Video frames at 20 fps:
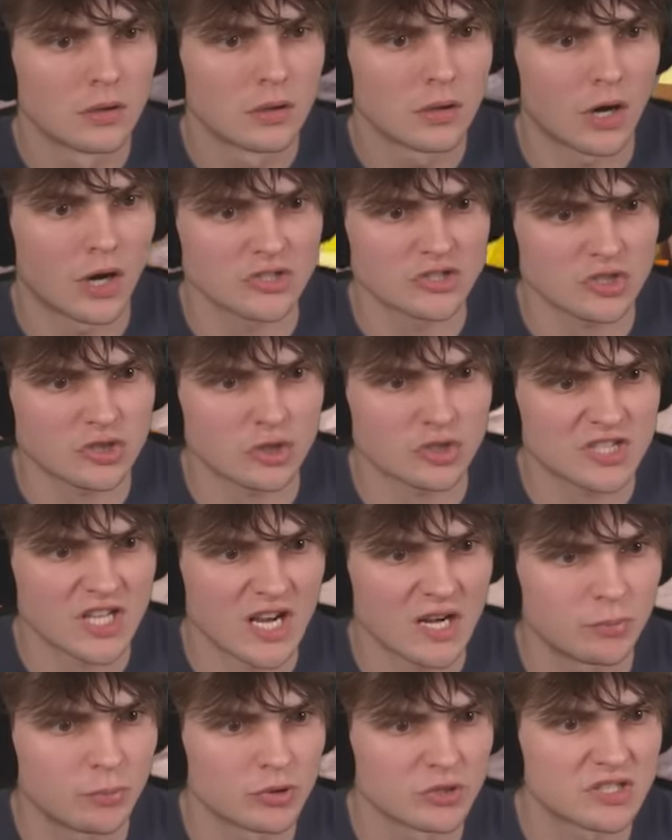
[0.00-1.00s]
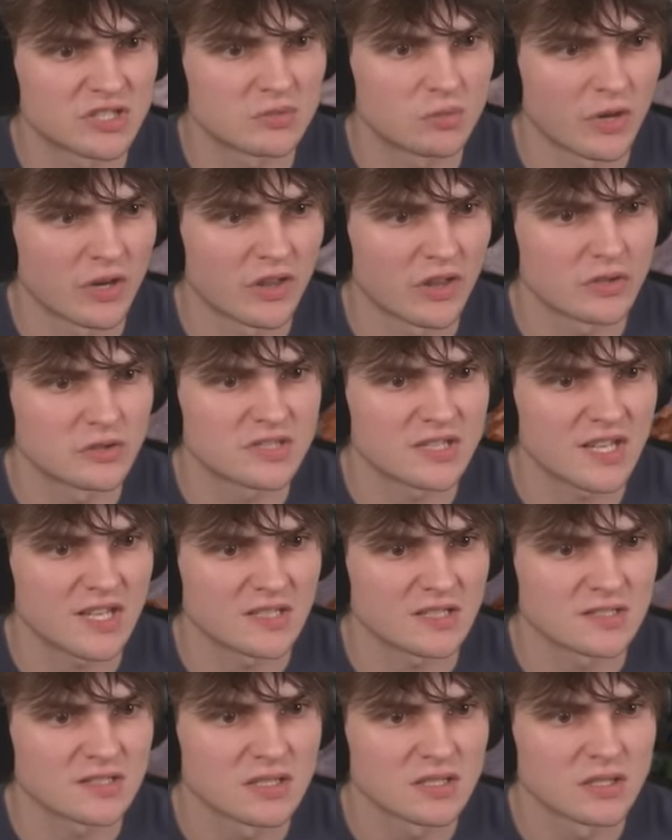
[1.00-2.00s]
I just got teleported to one of those
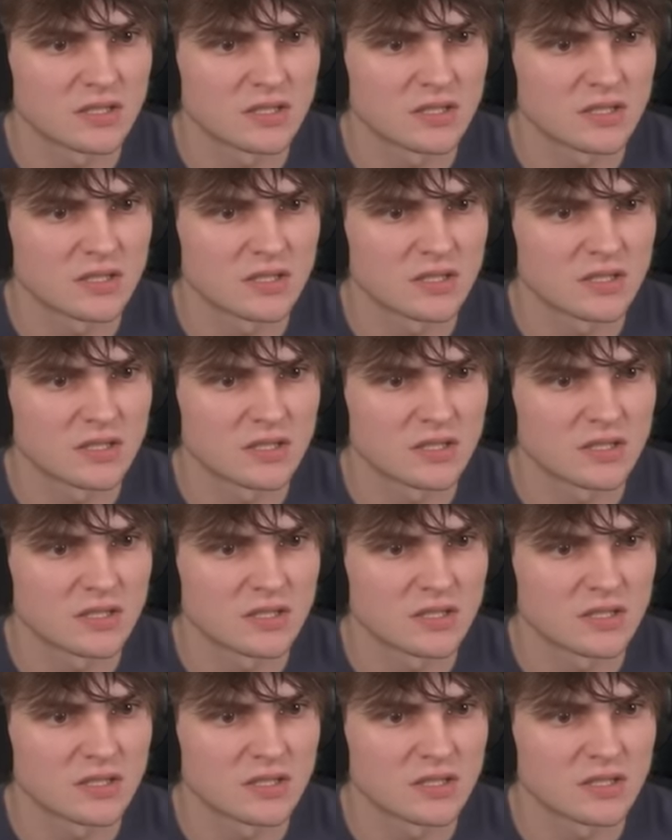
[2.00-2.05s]
things.